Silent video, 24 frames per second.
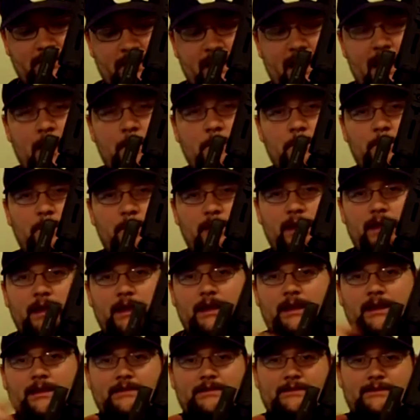the hammer pin,
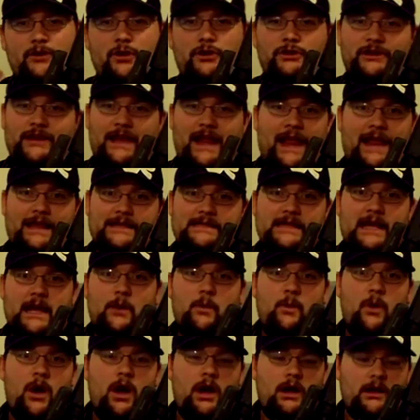and it's called an
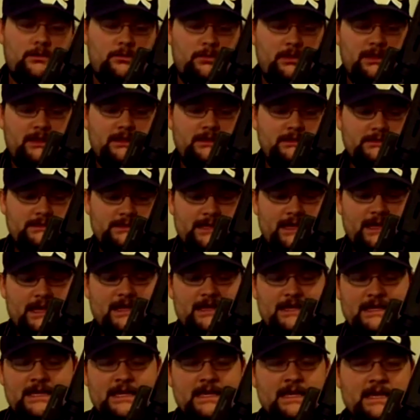anti-walk pin
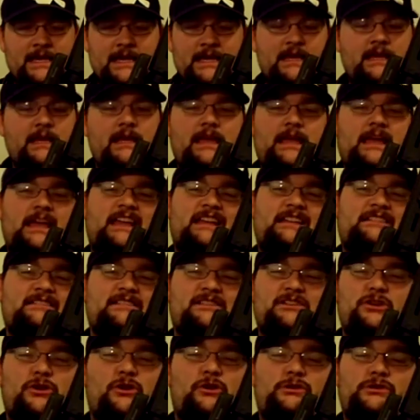set. And
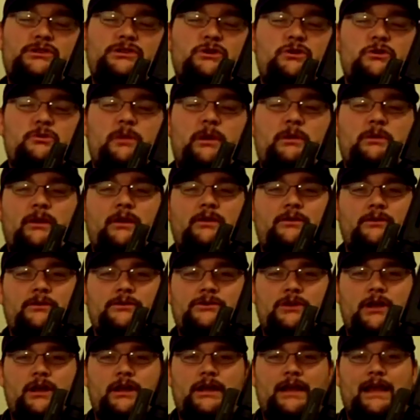in doing my
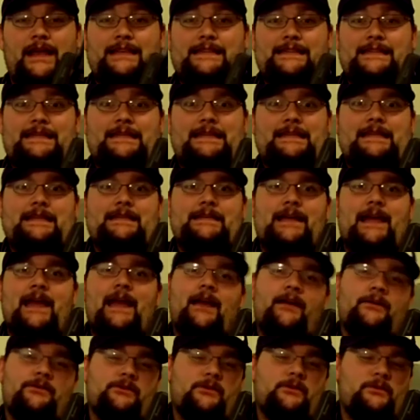research on it, I didn't need to
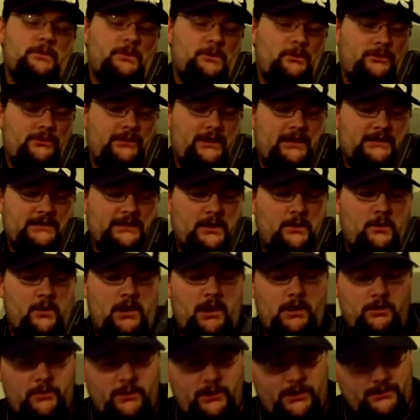have something that was
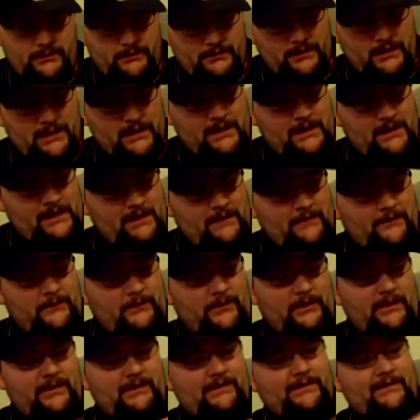anti-walk, but for
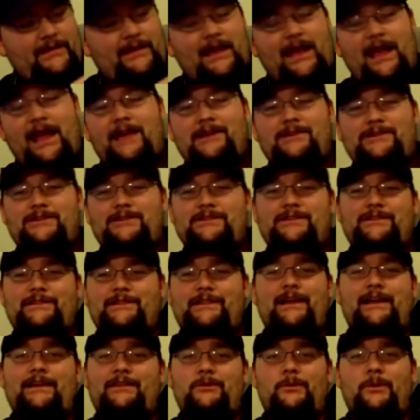this, I actually just
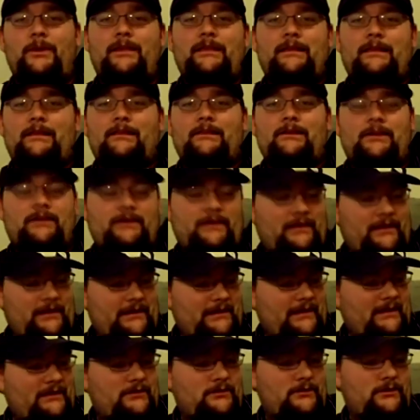like the way that it looked. I like
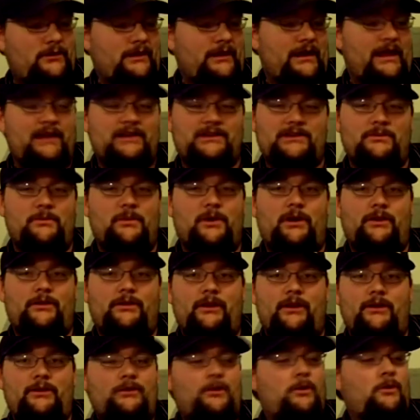that little connection bar
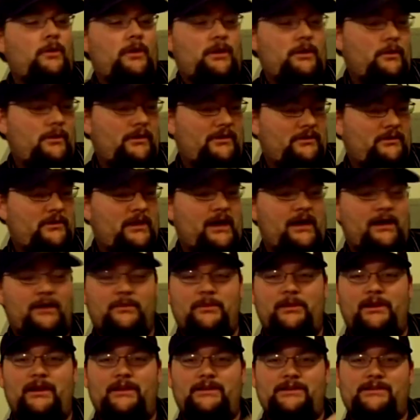there. I don't know what it was about it,
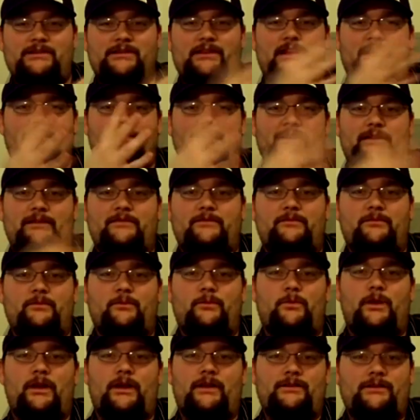but I just thought that
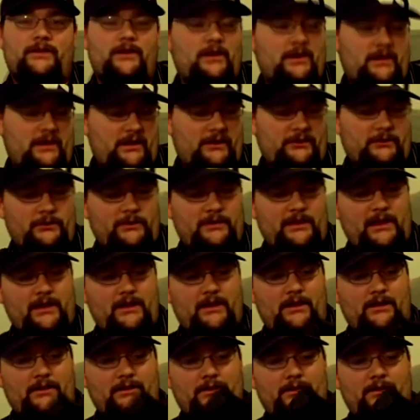when I saw guns with that
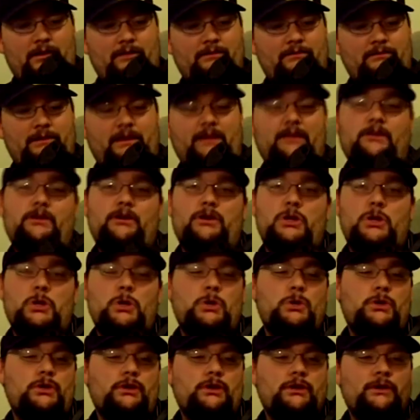on there, it looked
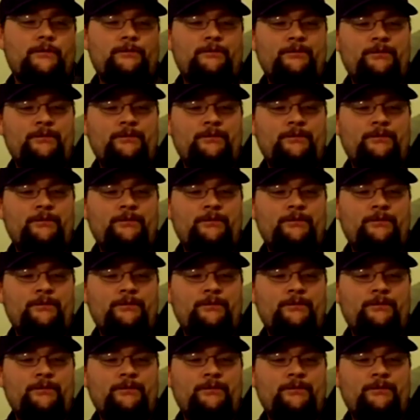cooler.